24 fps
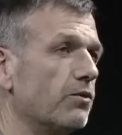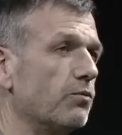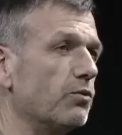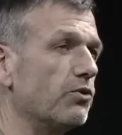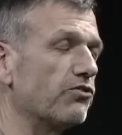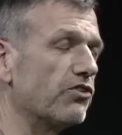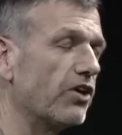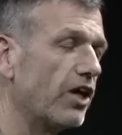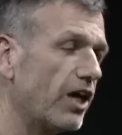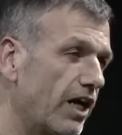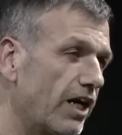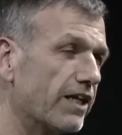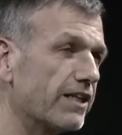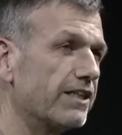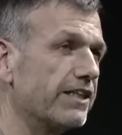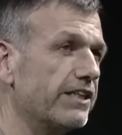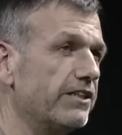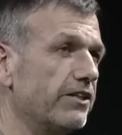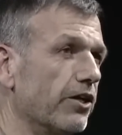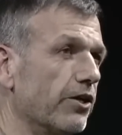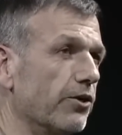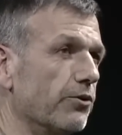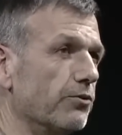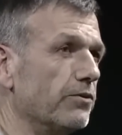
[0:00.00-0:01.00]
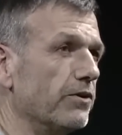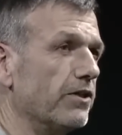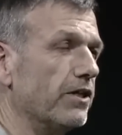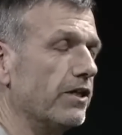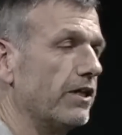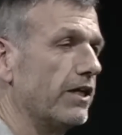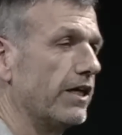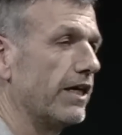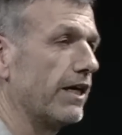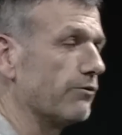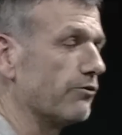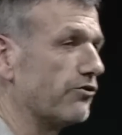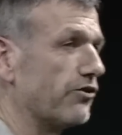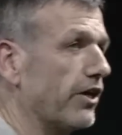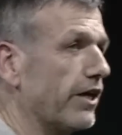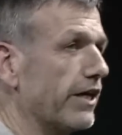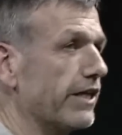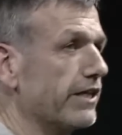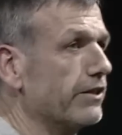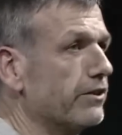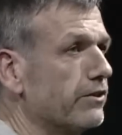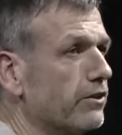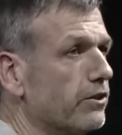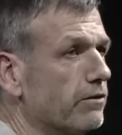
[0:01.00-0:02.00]
was hardly known
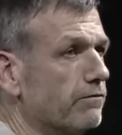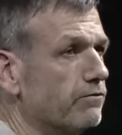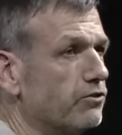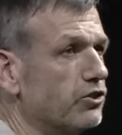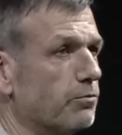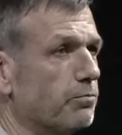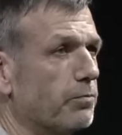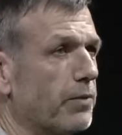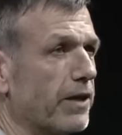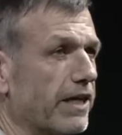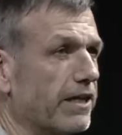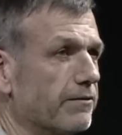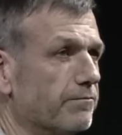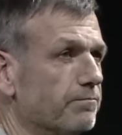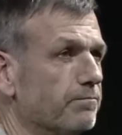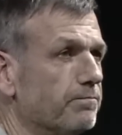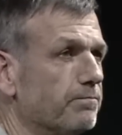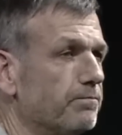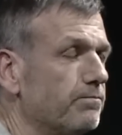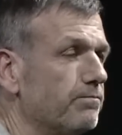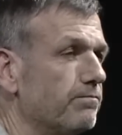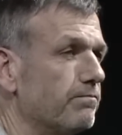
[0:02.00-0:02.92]
outside of Japan.